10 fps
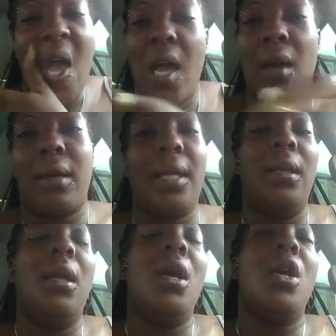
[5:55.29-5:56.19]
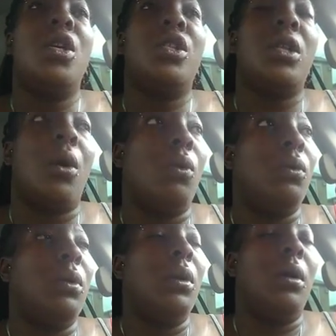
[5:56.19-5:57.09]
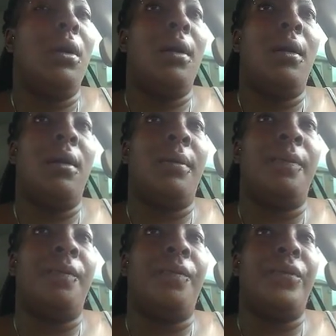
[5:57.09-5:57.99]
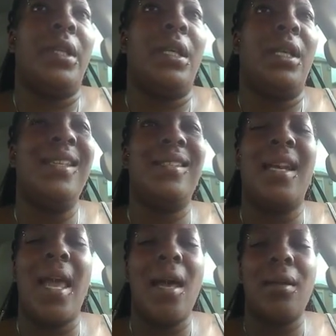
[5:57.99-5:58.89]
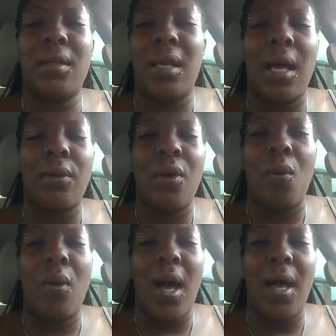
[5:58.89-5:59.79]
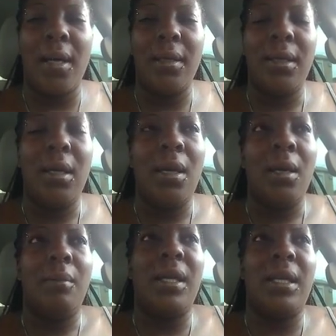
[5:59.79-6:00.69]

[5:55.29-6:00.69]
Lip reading: Okay? So, he's in the house and I don't know why, but